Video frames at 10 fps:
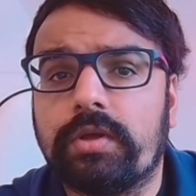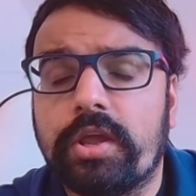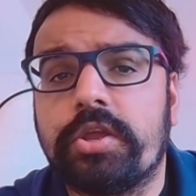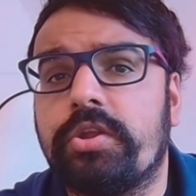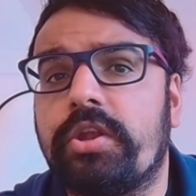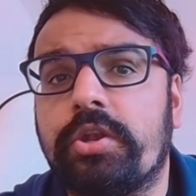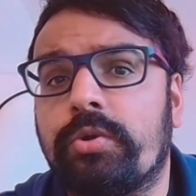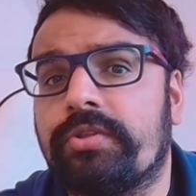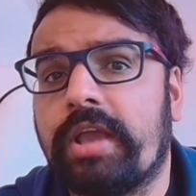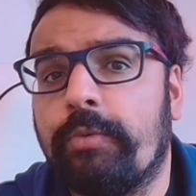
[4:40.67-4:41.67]
You didn't
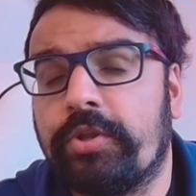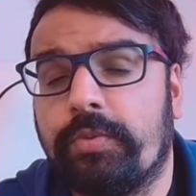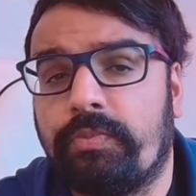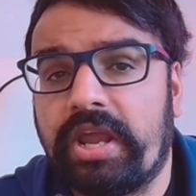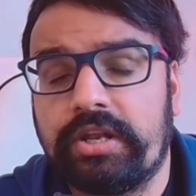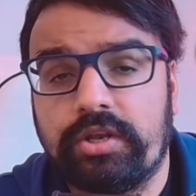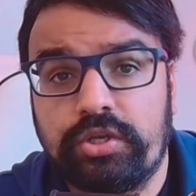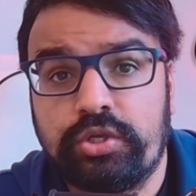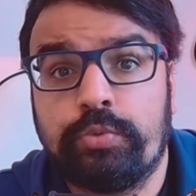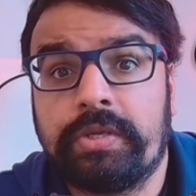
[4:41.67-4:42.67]
notice how when you're pregnant,
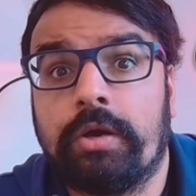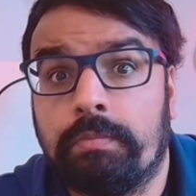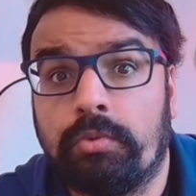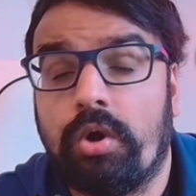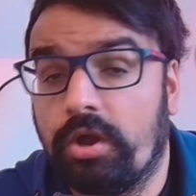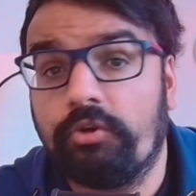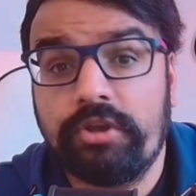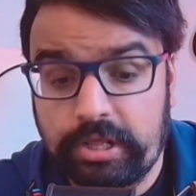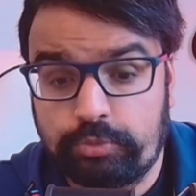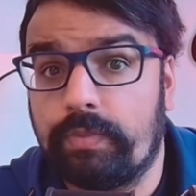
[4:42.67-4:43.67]
you become more hungry,
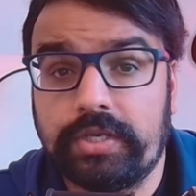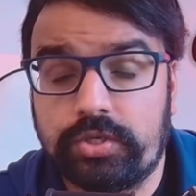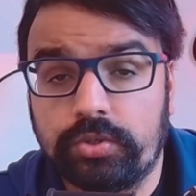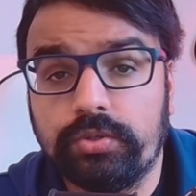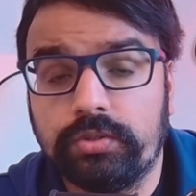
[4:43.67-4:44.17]
as women do?